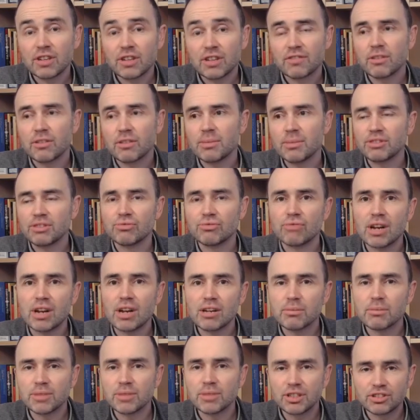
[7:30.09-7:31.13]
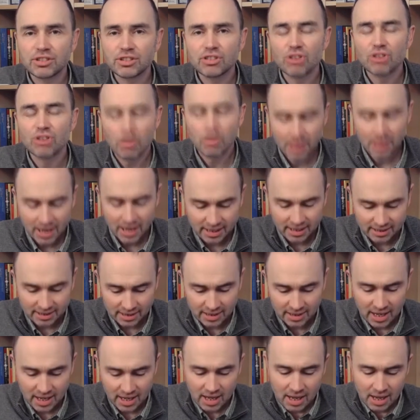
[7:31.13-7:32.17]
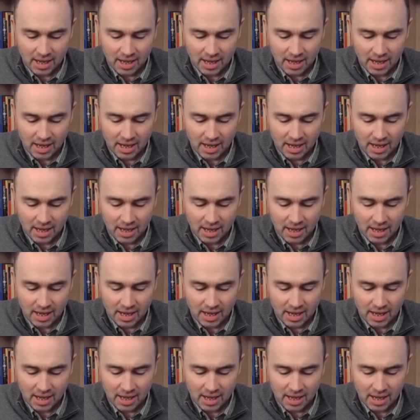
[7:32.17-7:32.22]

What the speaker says: from this realm that is dominated